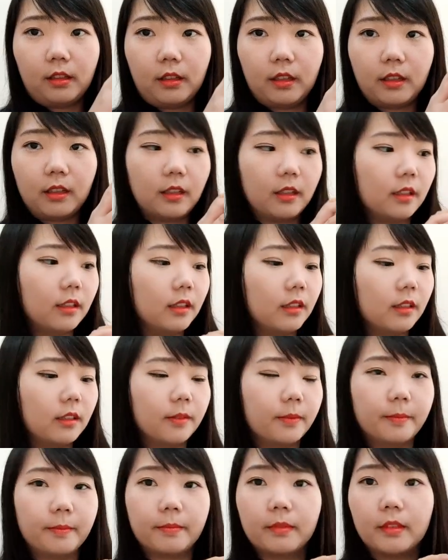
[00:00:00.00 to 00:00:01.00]
Okay.
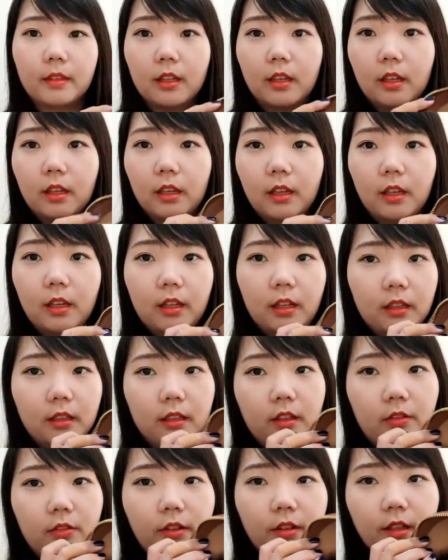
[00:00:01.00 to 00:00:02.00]

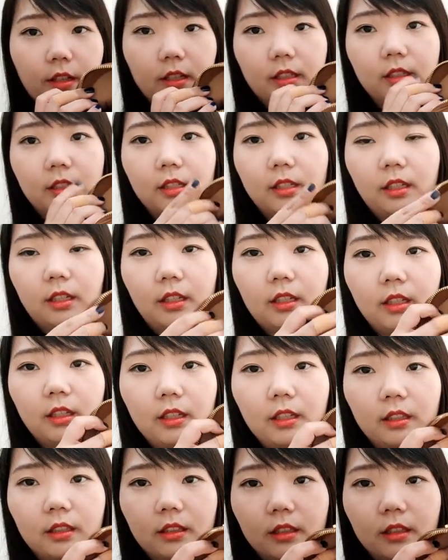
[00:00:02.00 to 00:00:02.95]
And if you can see,